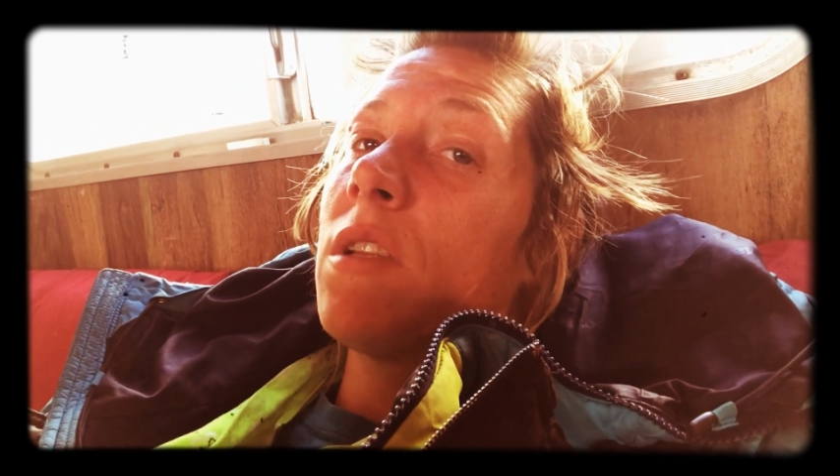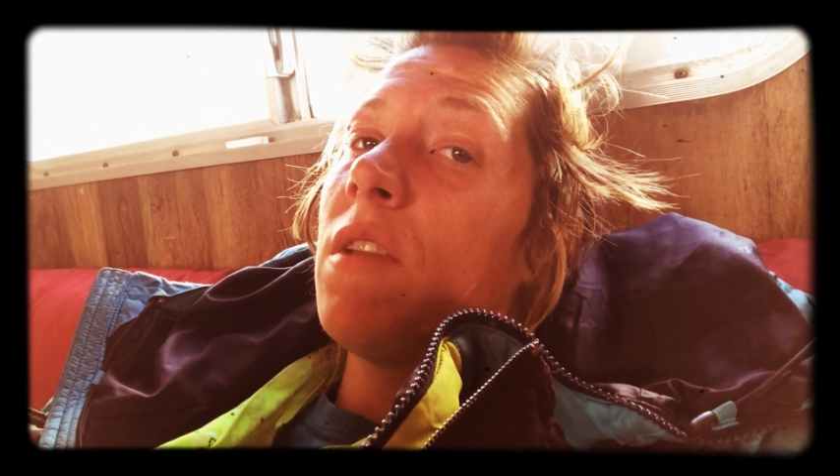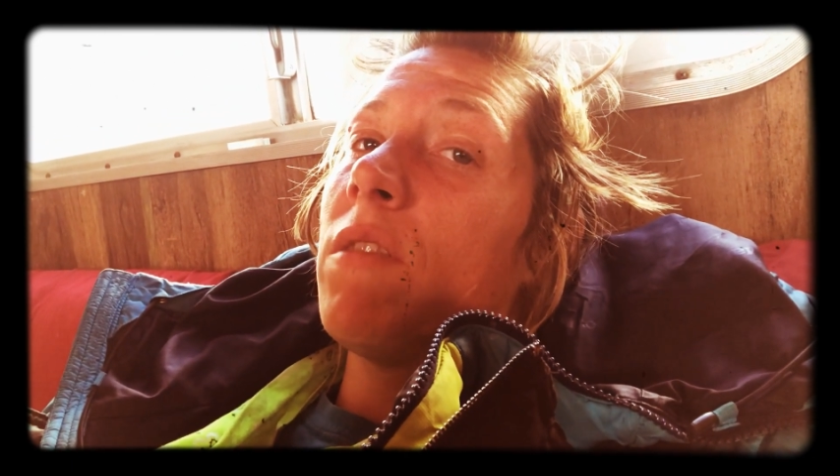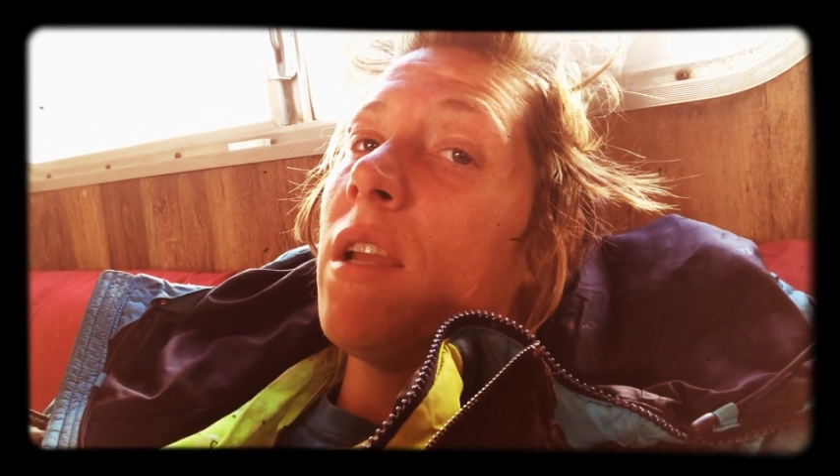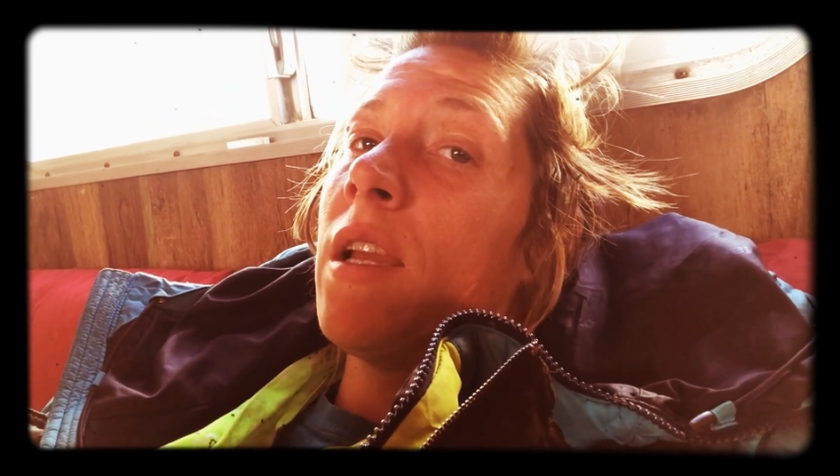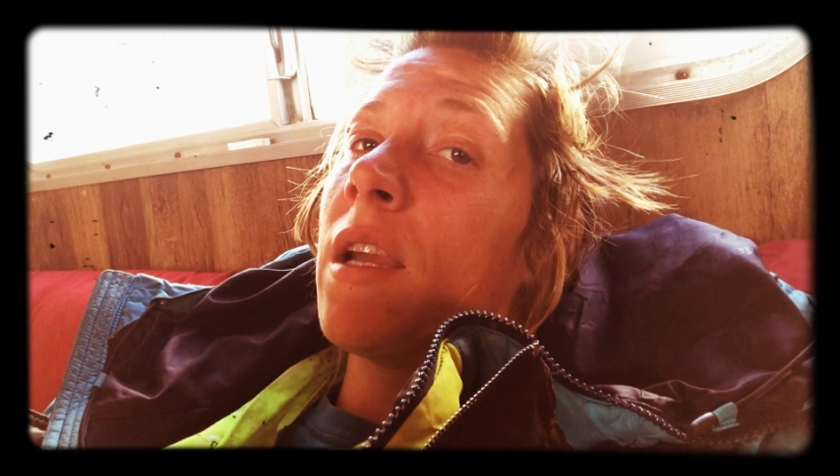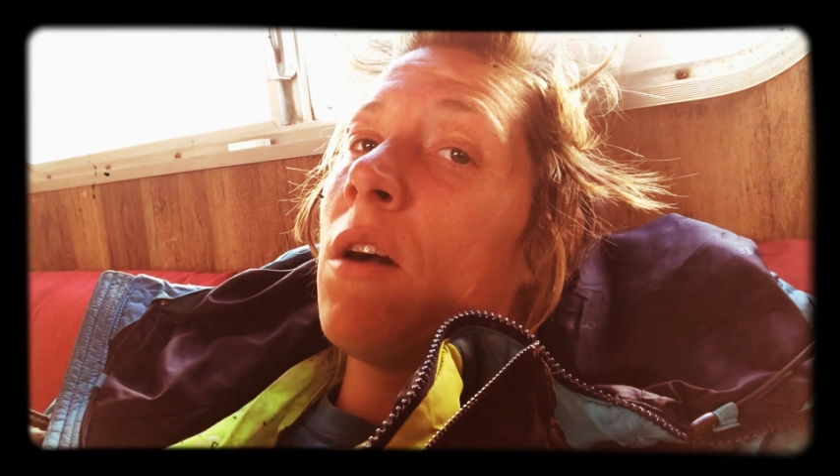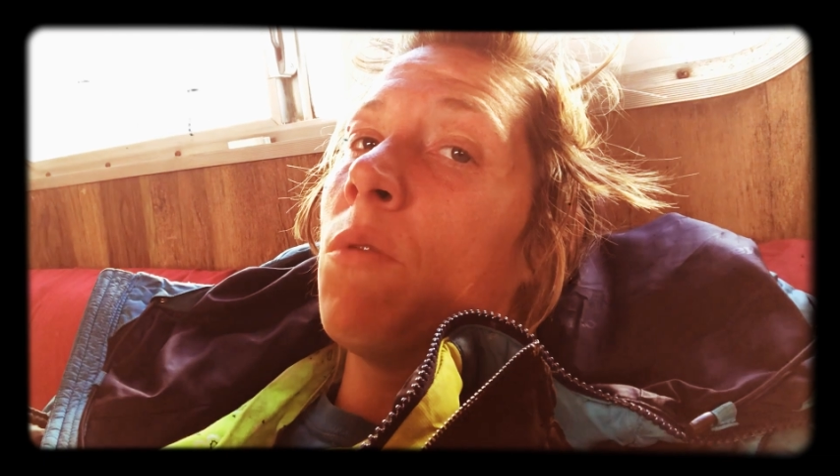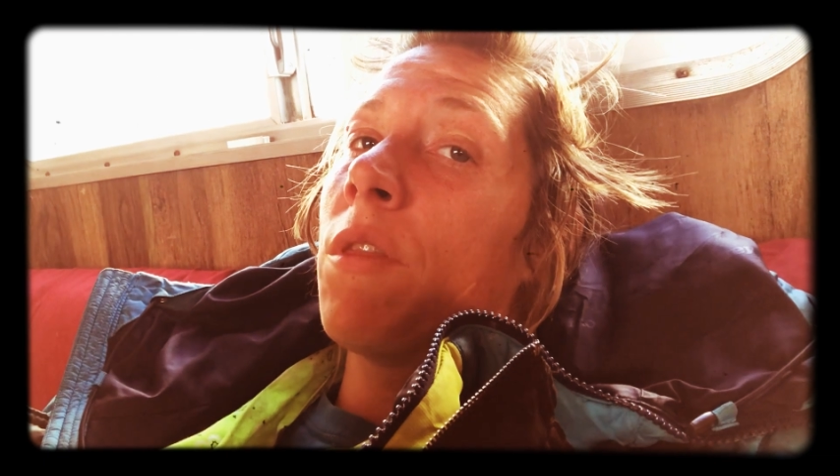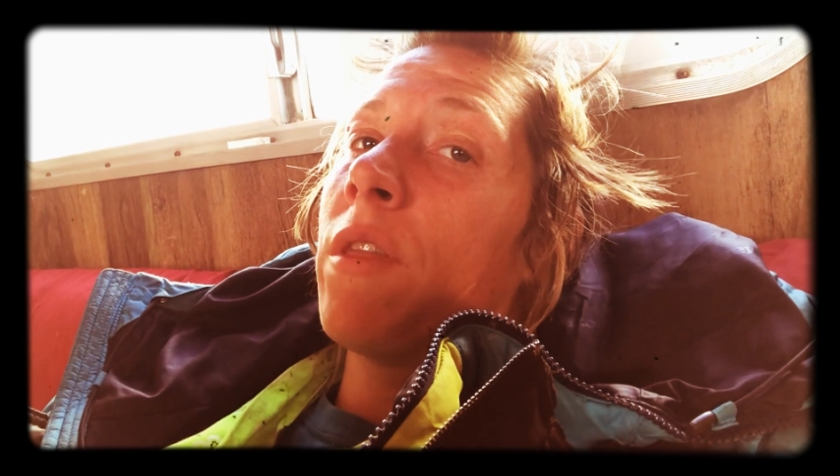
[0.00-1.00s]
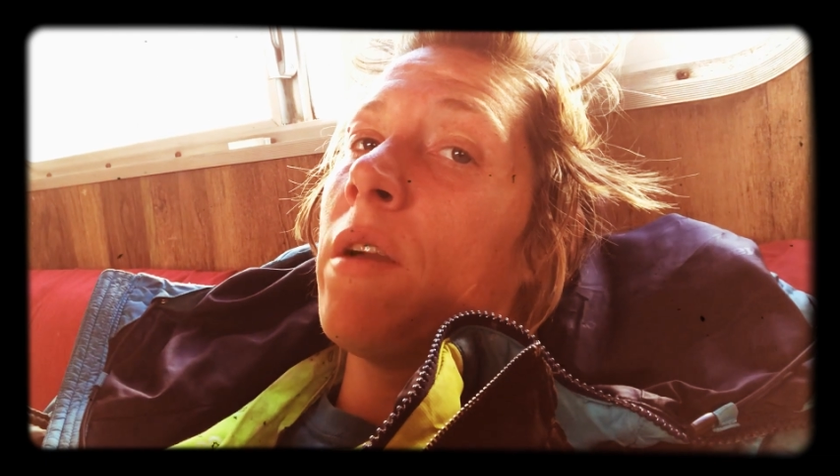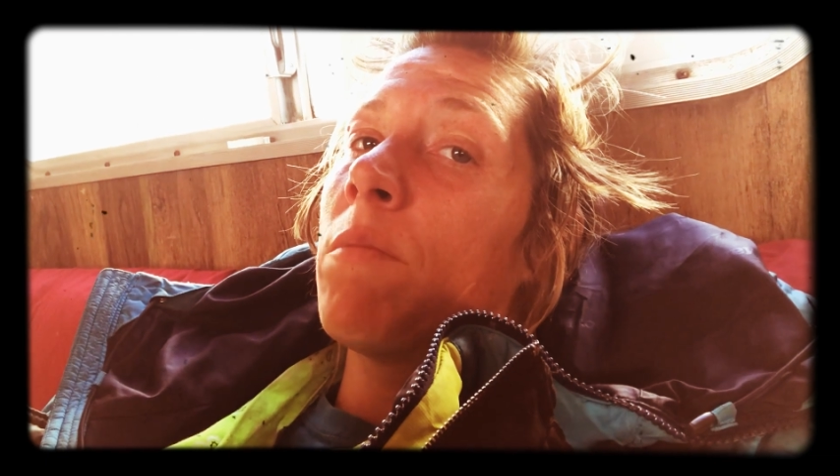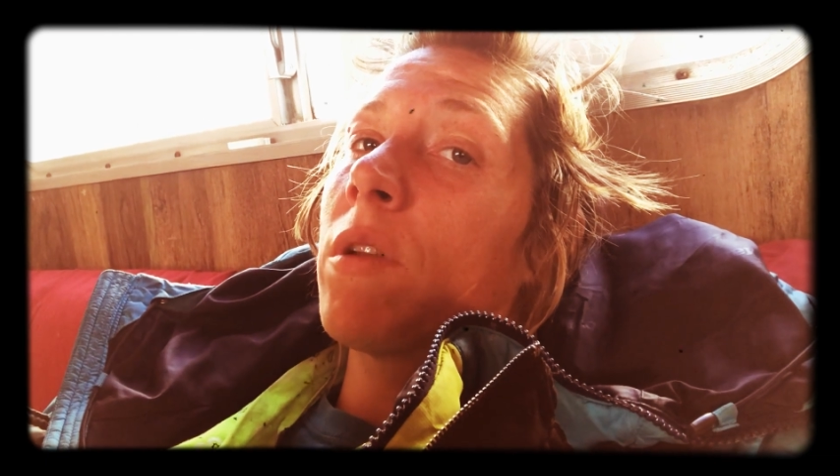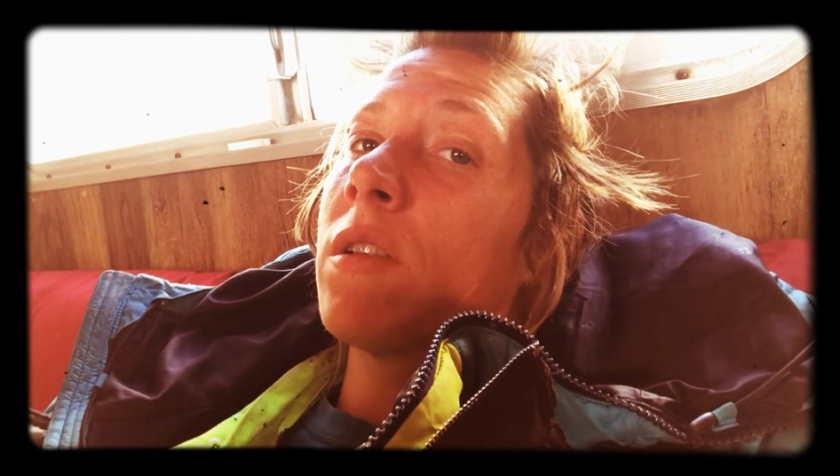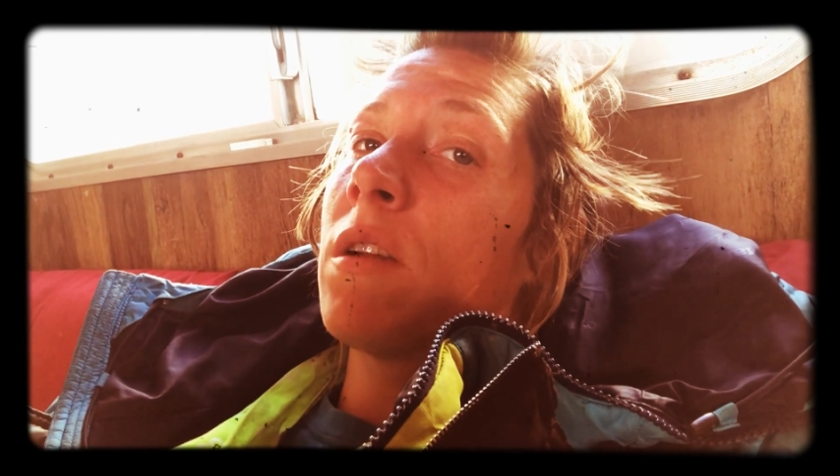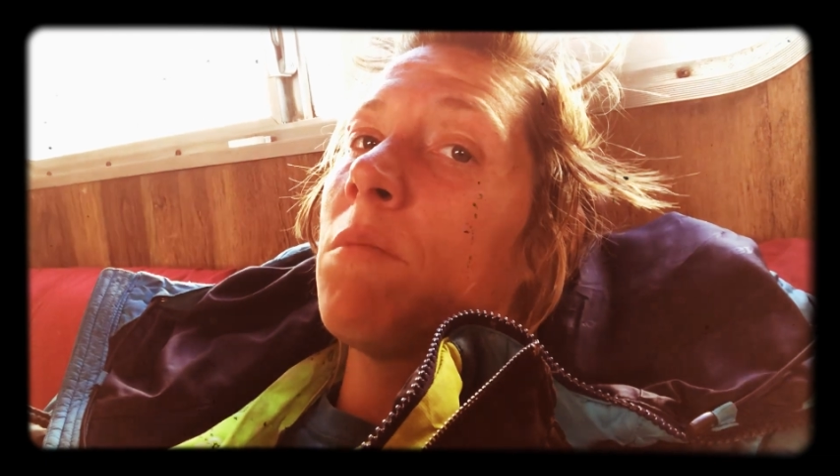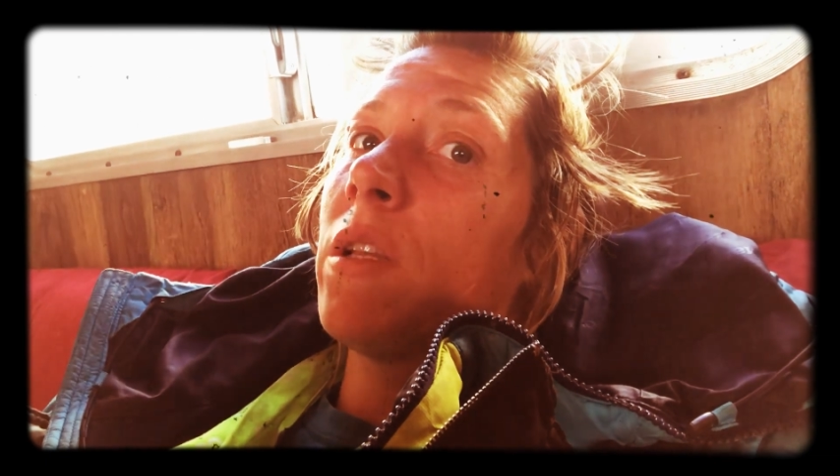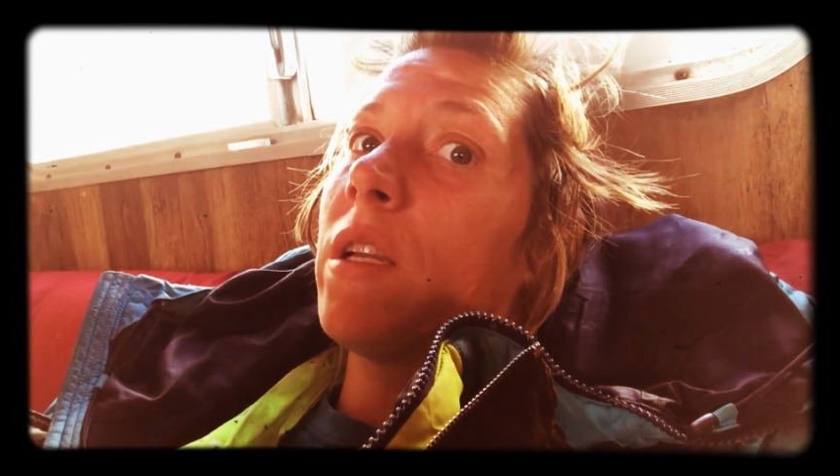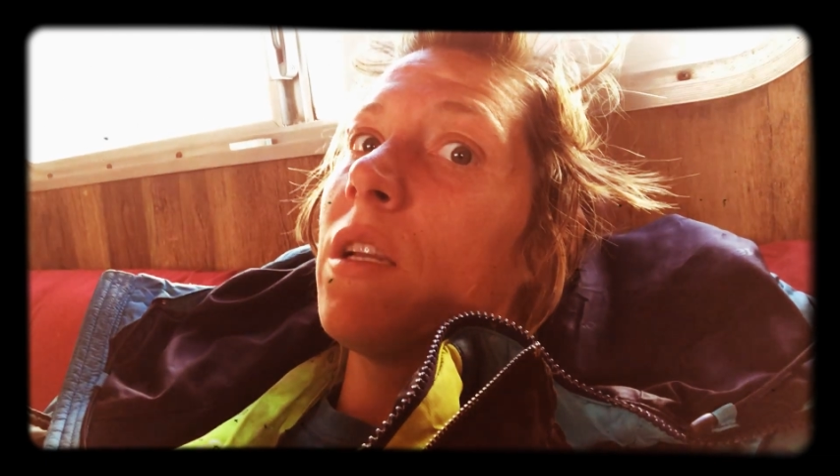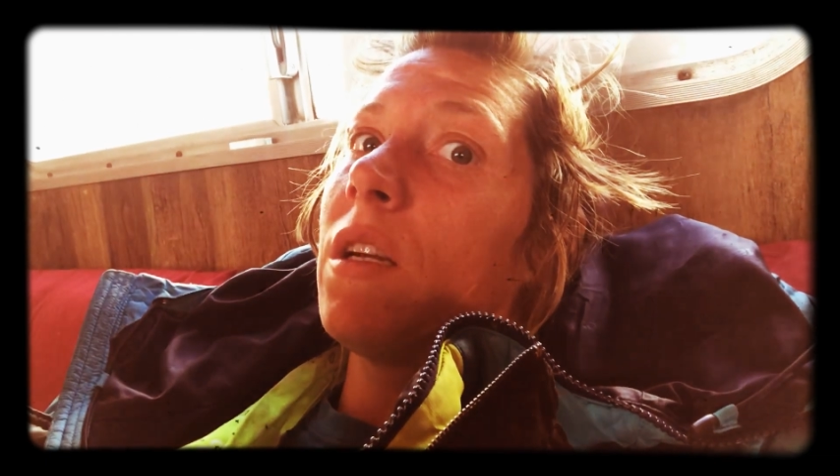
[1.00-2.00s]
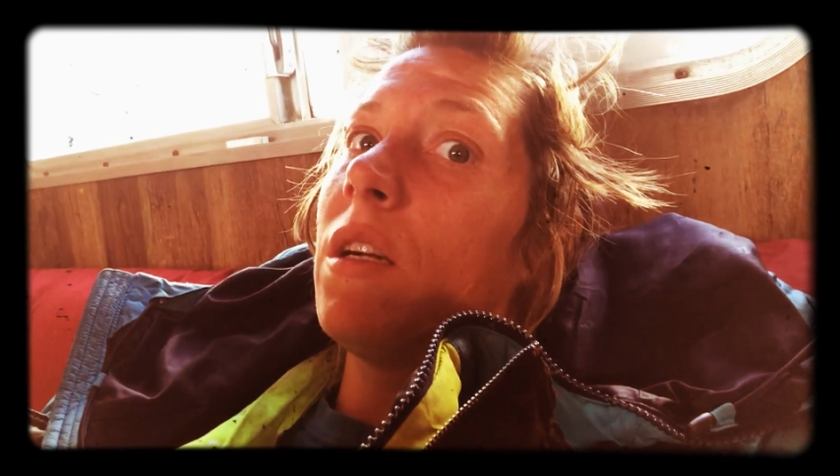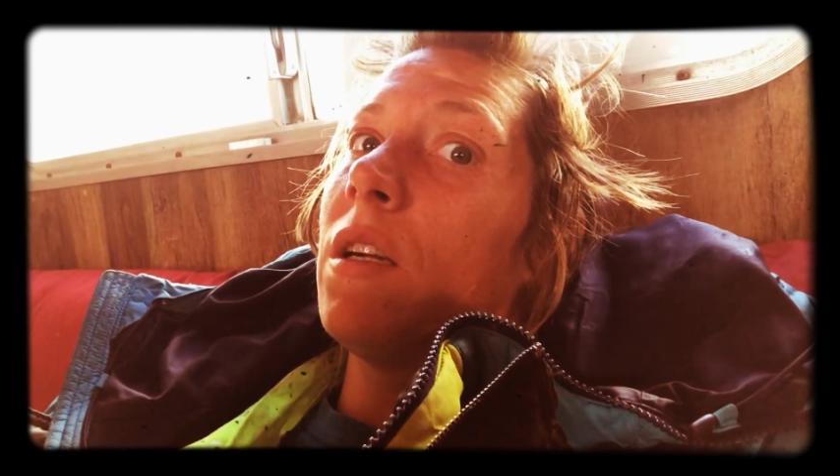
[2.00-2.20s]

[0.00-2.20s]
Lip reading: to even hang out with them, because I'm like,